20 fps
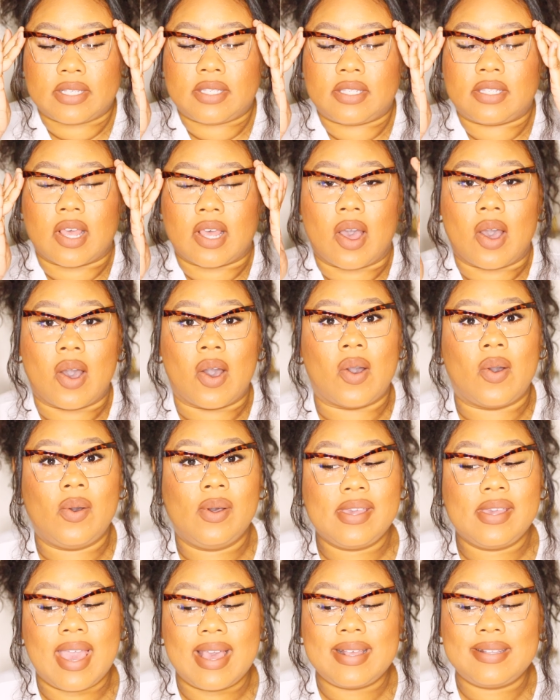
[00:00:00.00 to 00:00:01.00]

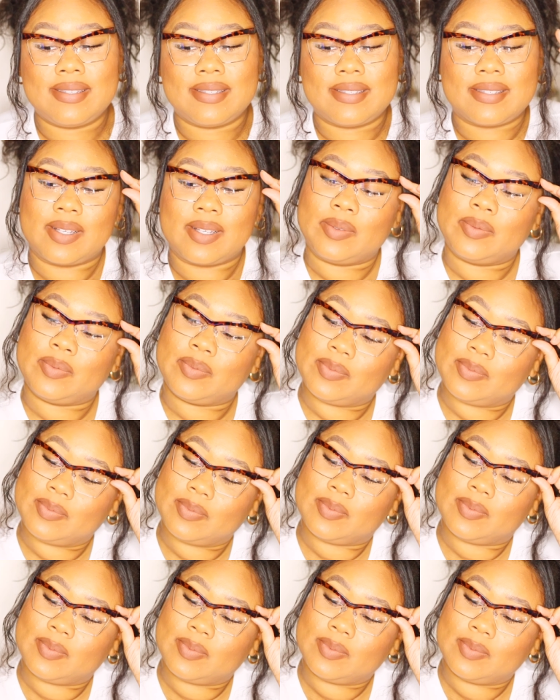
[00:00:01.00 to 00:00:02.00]
So yes,
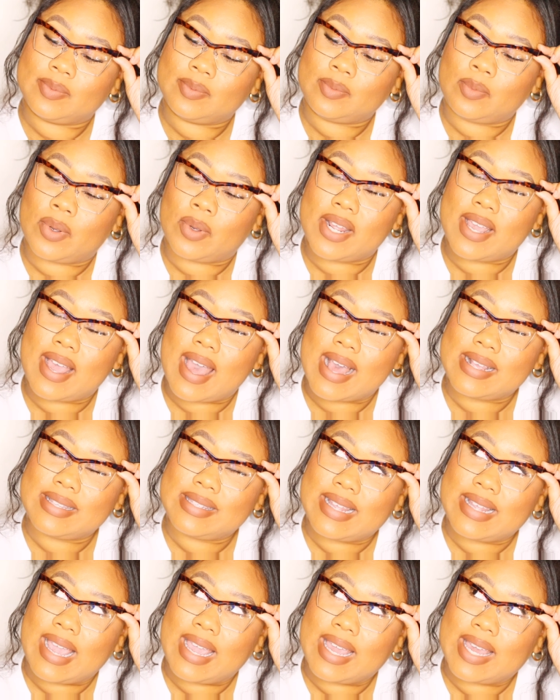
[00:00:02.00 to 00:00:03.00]
what do you guys
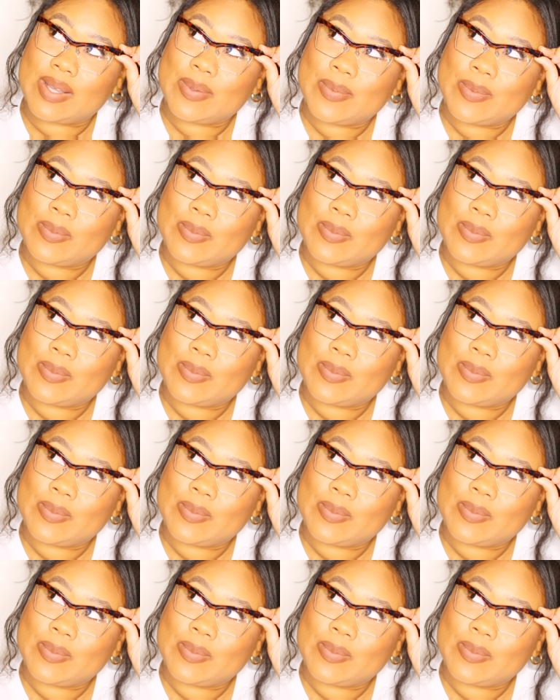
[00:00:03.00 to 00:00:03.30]
think?